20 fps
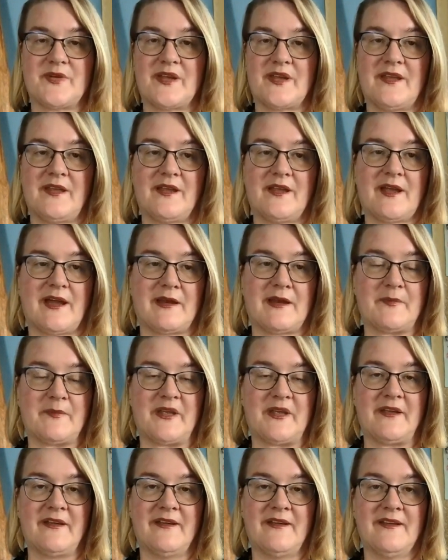Reiki
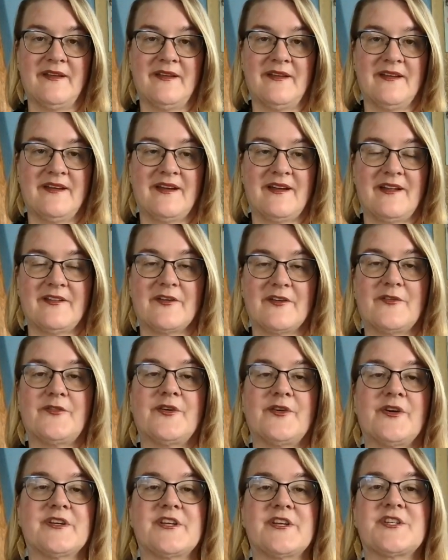Academy. I look
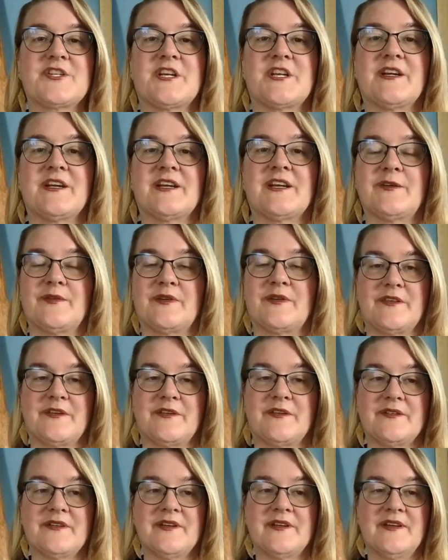forward to sharing it with
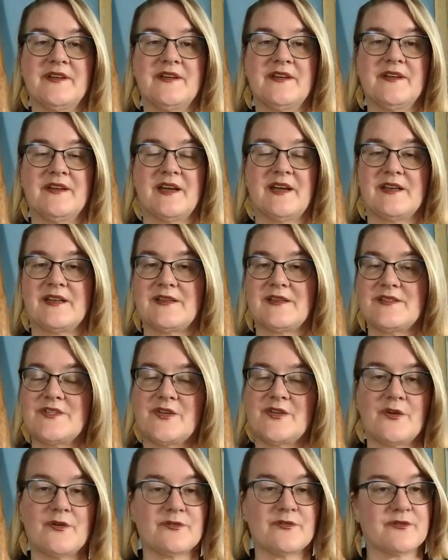you. And as you
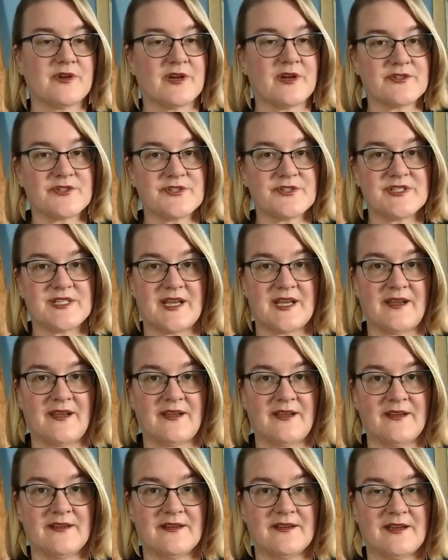go throughout your
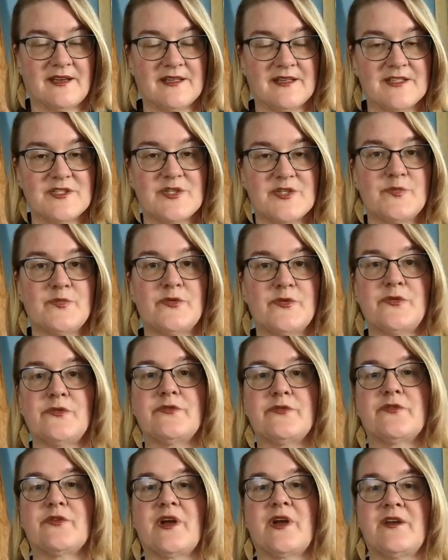day and as you move
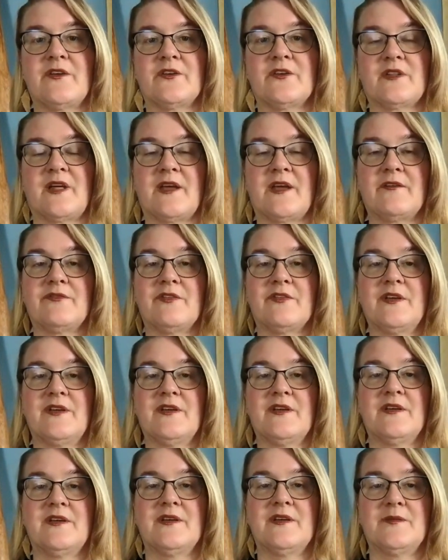throughout your life,
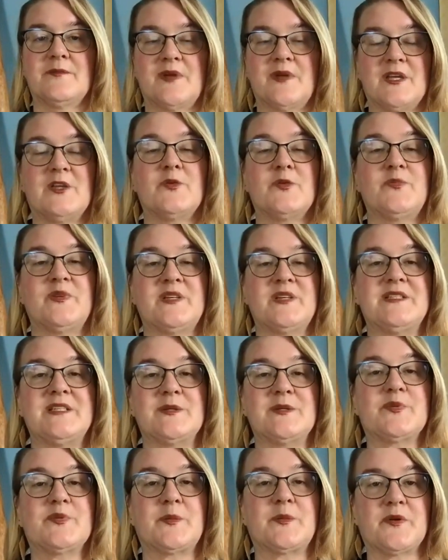may you be
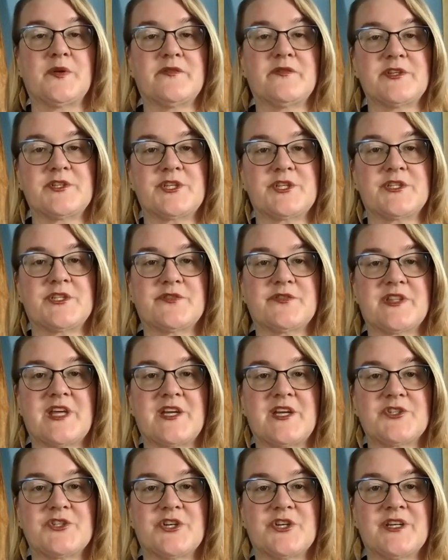deeply provisioned for
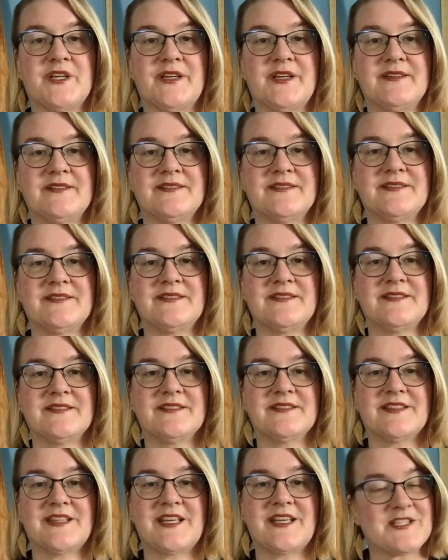that journey.
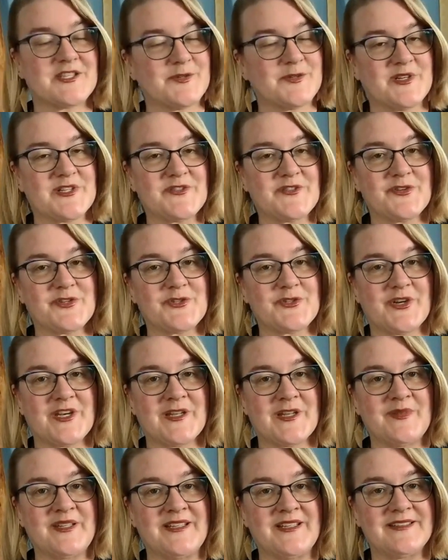Thanks so much for
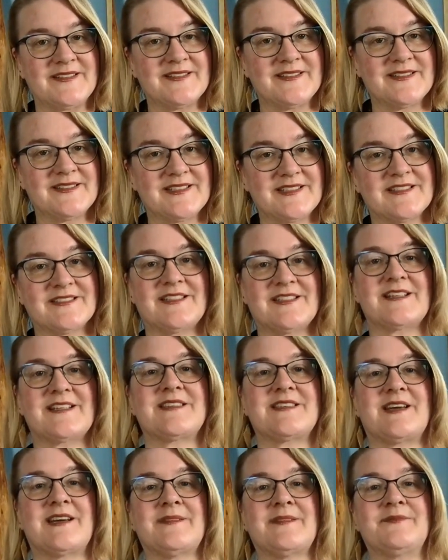joining me. Until
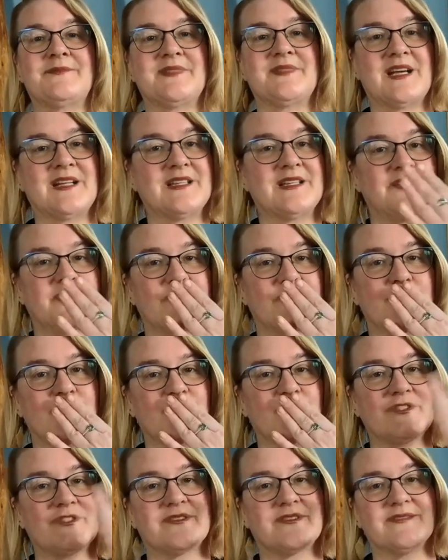next time, I love you.
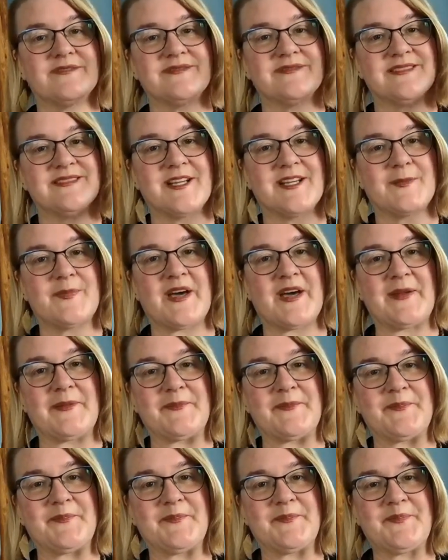Goodbye.